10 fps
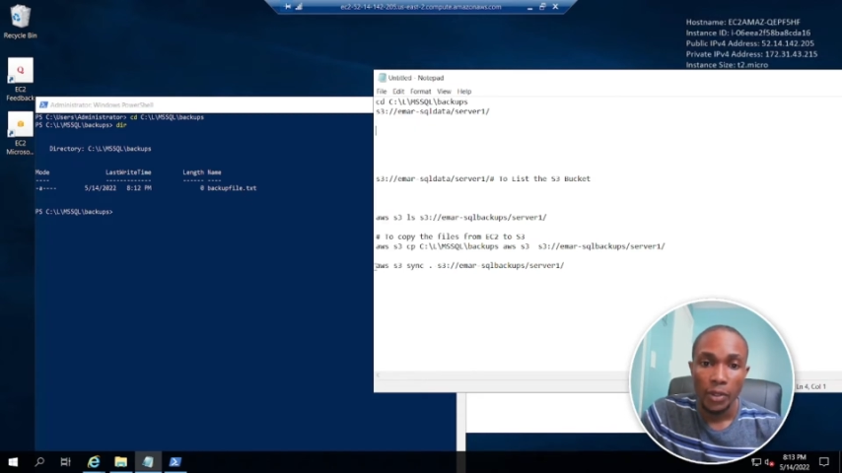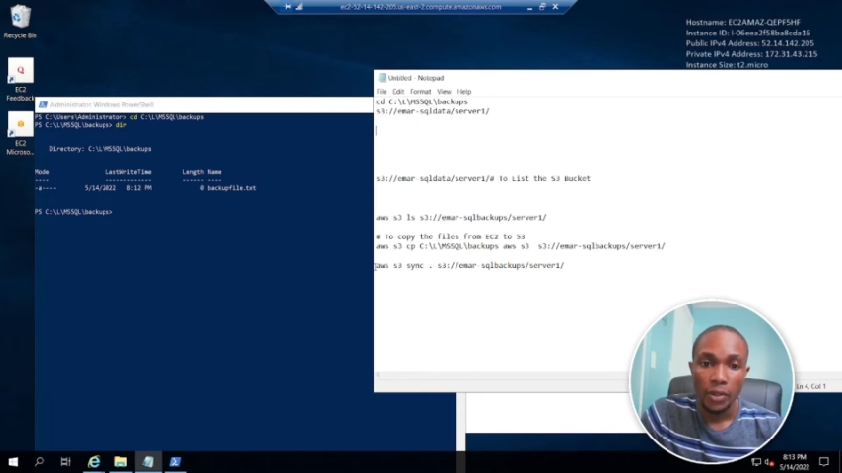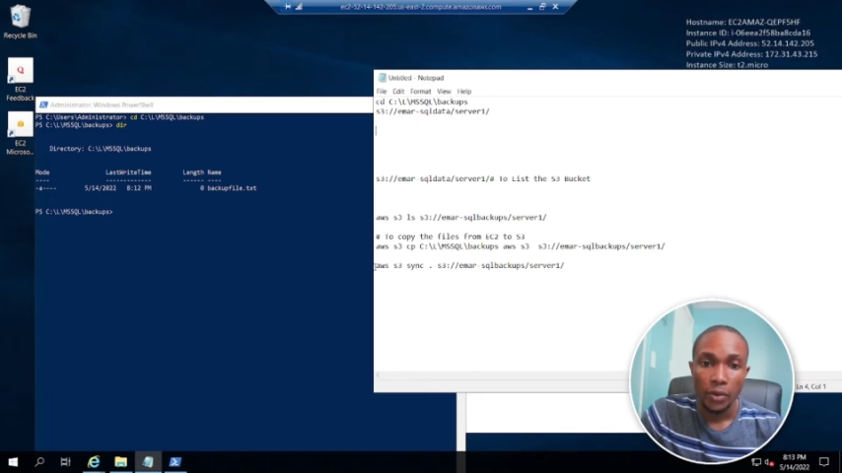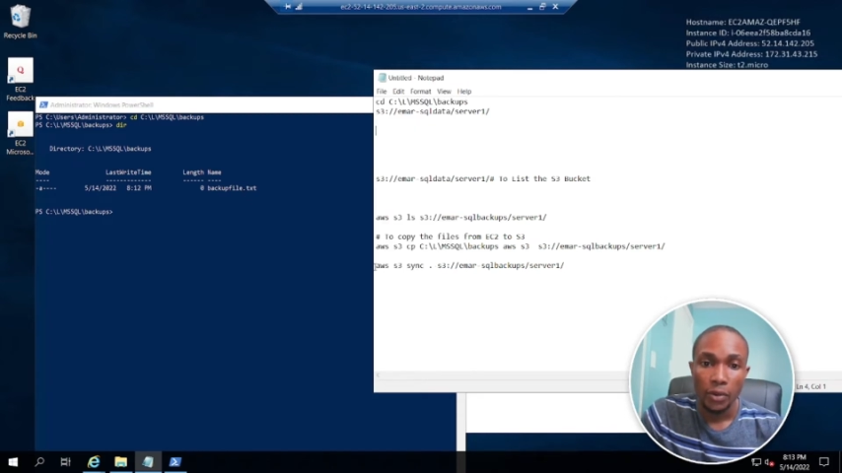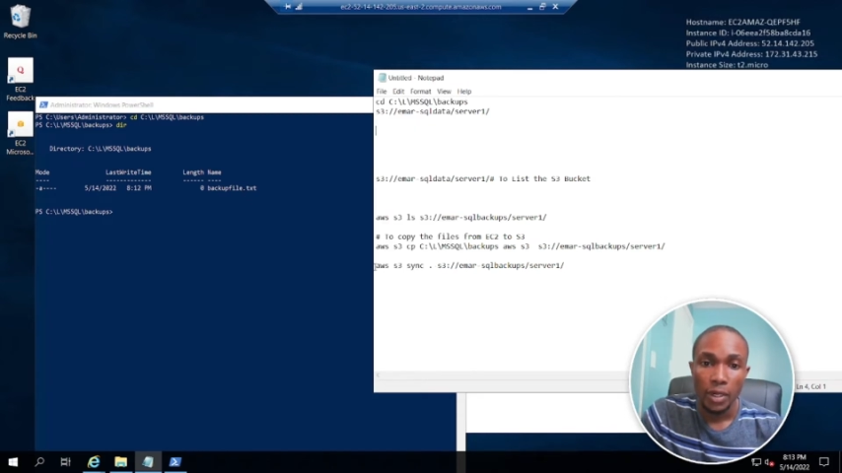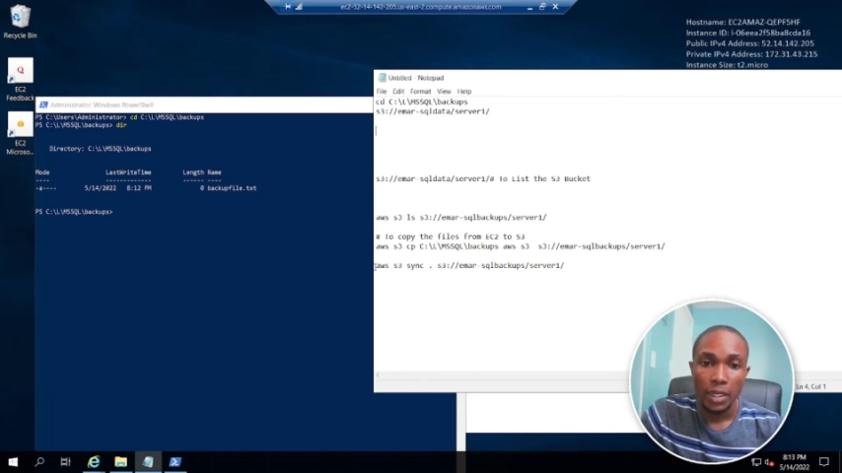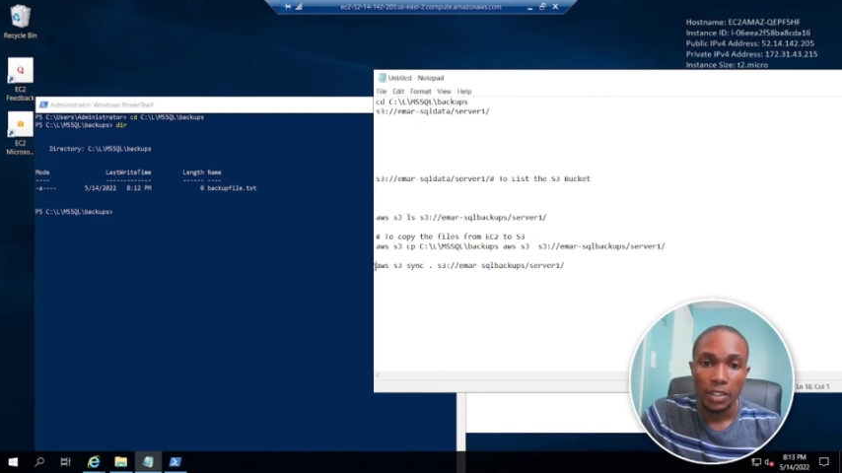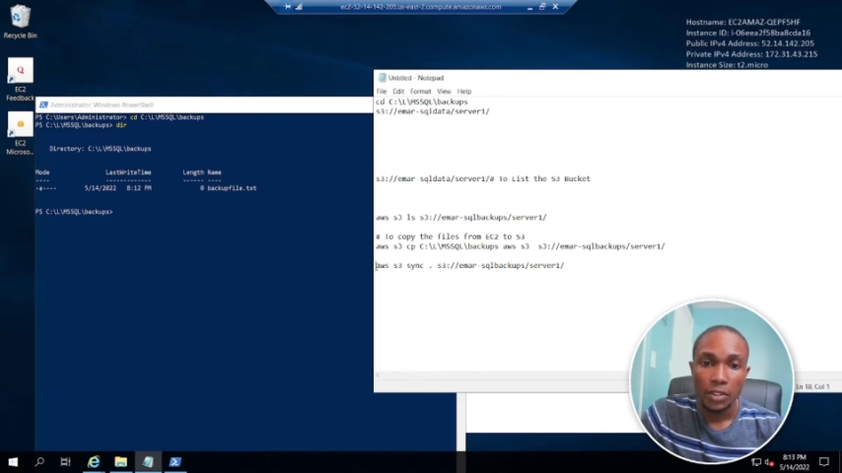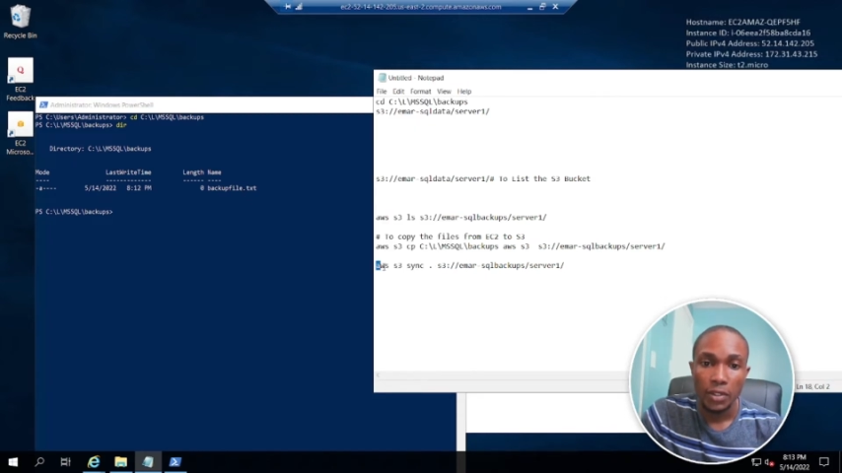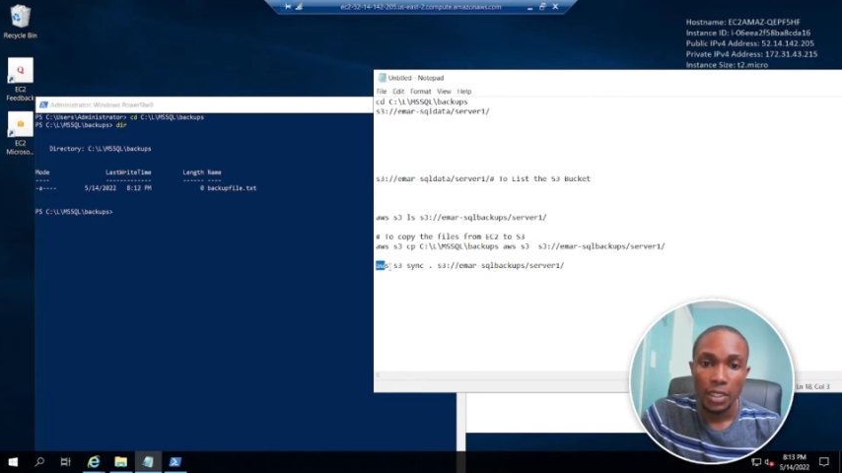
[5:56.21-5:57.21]
to our
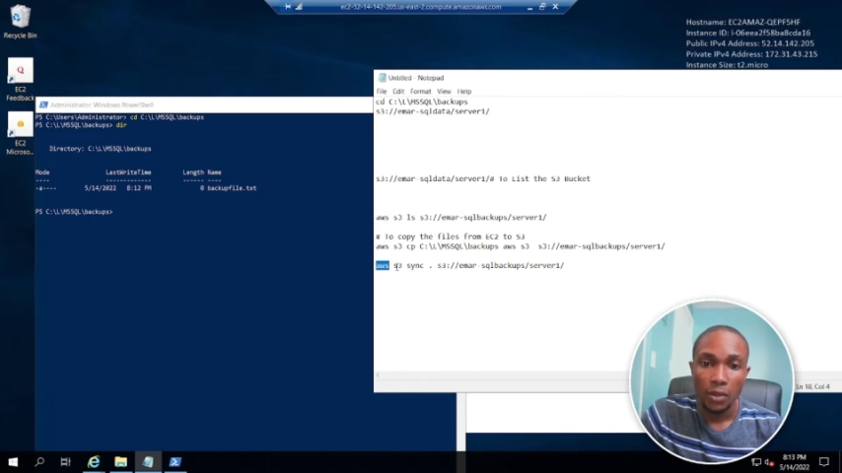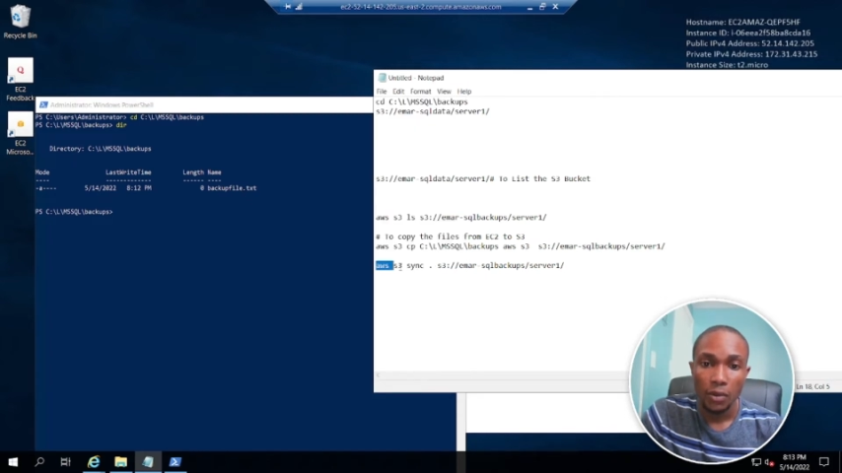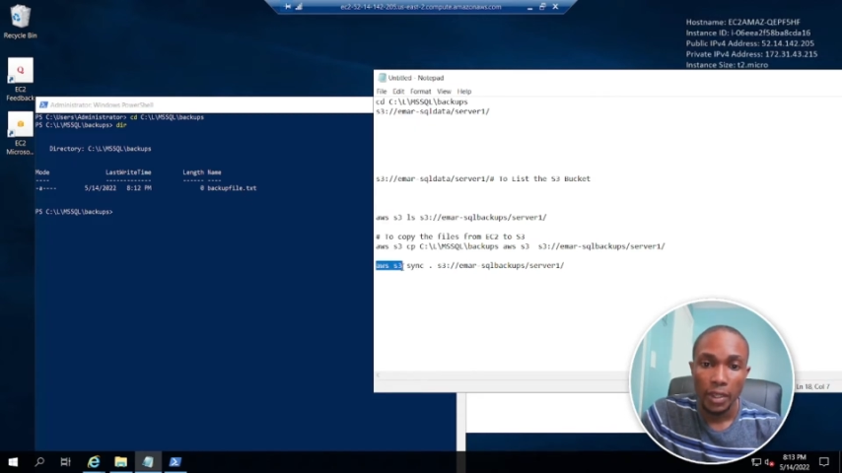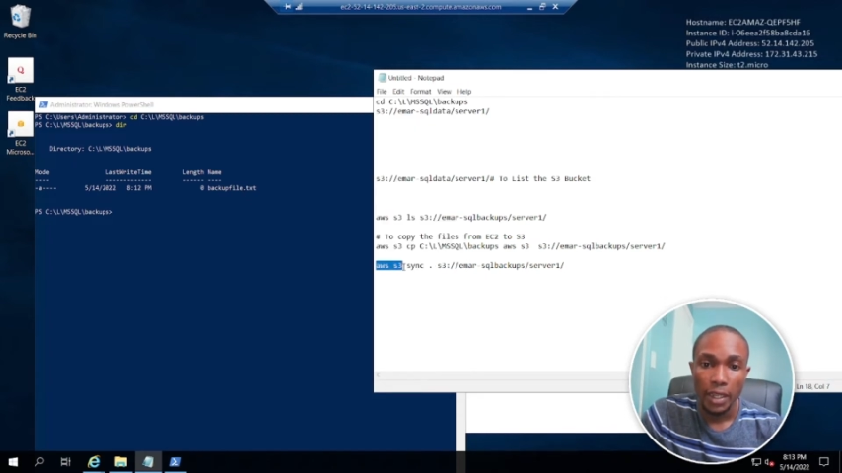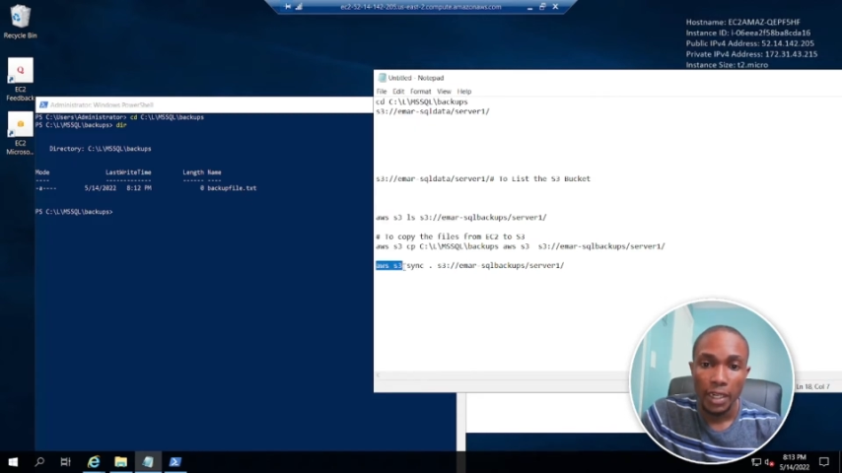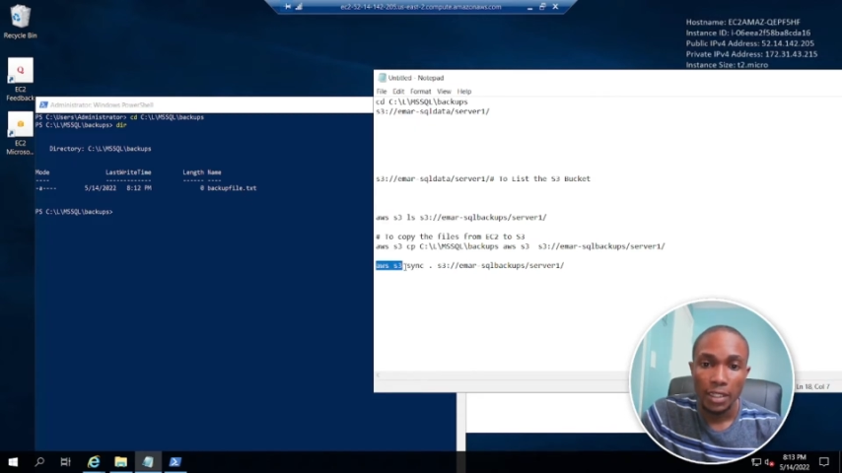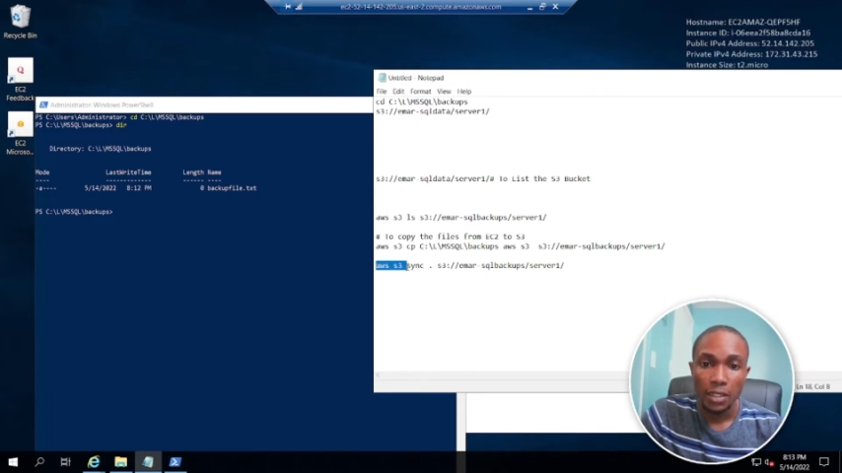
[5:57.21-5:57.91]
S3 location,